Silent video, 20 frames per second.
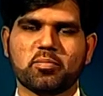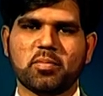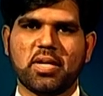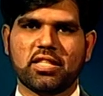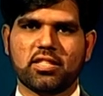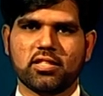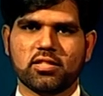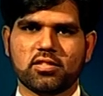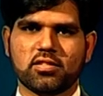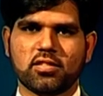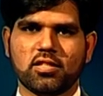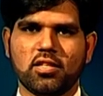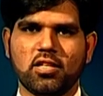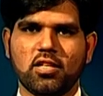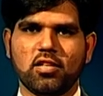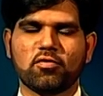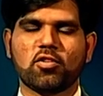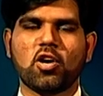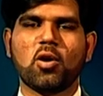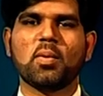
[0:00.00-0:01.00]
methods
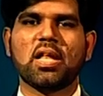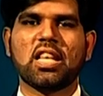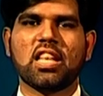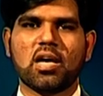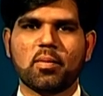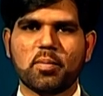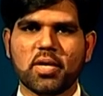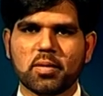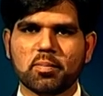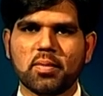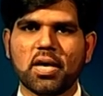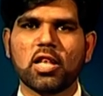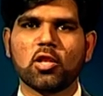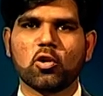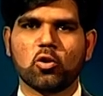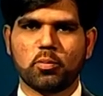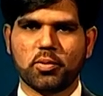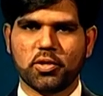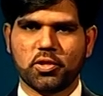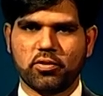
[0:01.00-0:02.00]
from Allama Iqbal
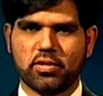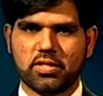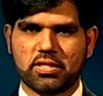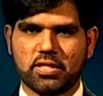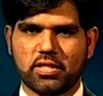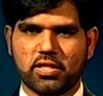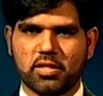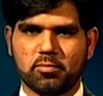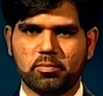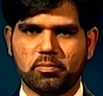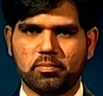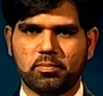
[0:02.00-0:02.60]
Open University.